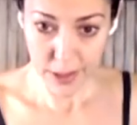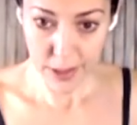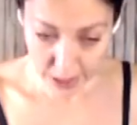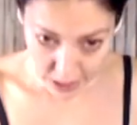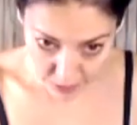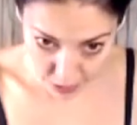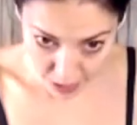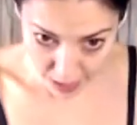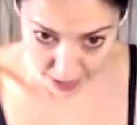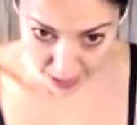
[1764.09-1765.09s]
Leave your
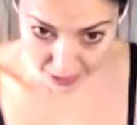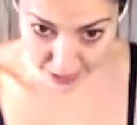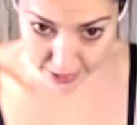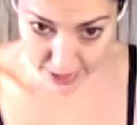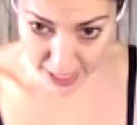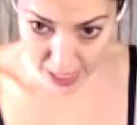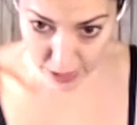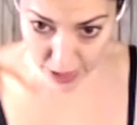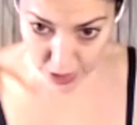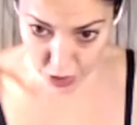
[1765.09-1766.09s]
head hanging
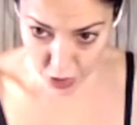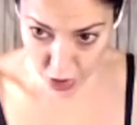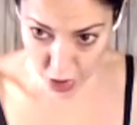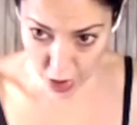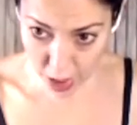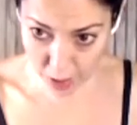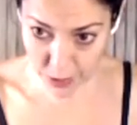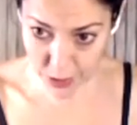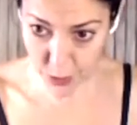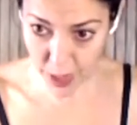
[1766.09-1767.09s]
down and just curl up
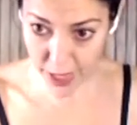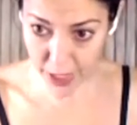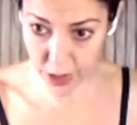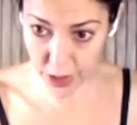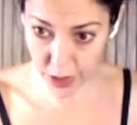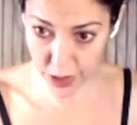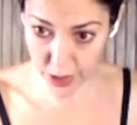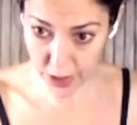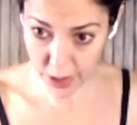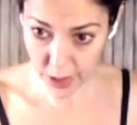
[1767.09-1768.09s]
this way. Good.
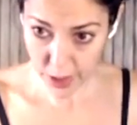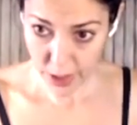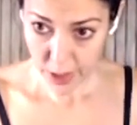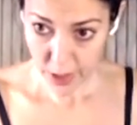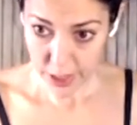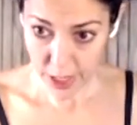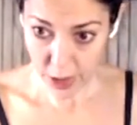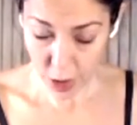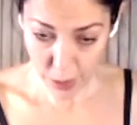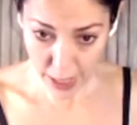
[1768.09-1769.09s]
Now
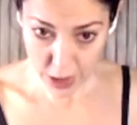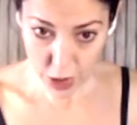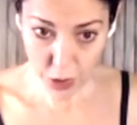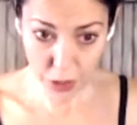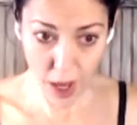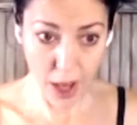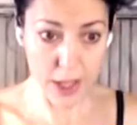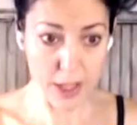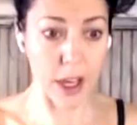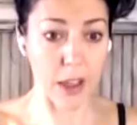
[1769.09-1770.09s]
go back to your
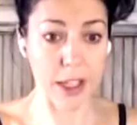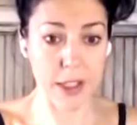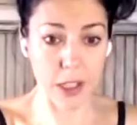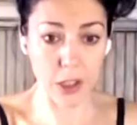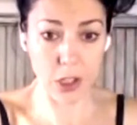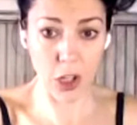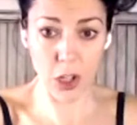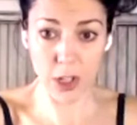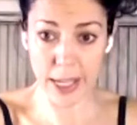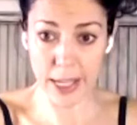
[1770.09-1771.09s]
thighs. Are they still
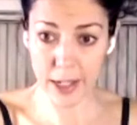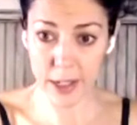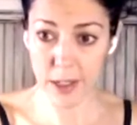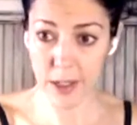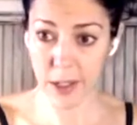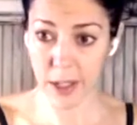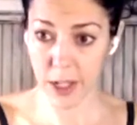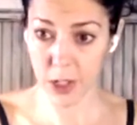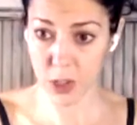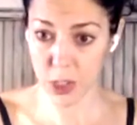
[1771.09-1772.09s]
turned in?
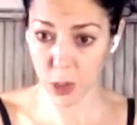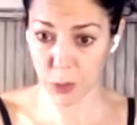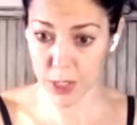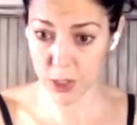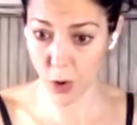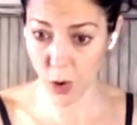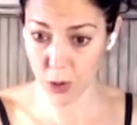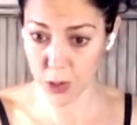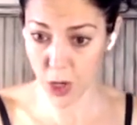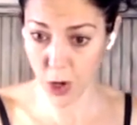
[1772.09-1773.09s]
Can you still press all
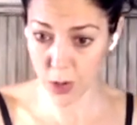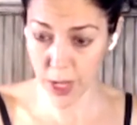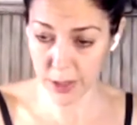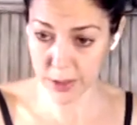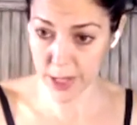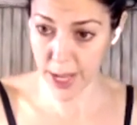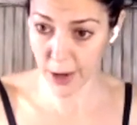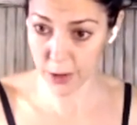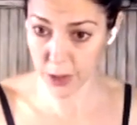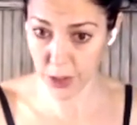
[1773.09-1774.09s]
the toenails
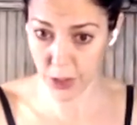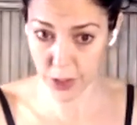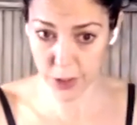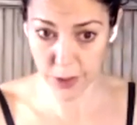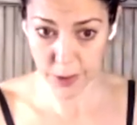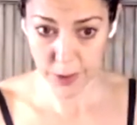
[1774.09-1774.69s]
down? Good.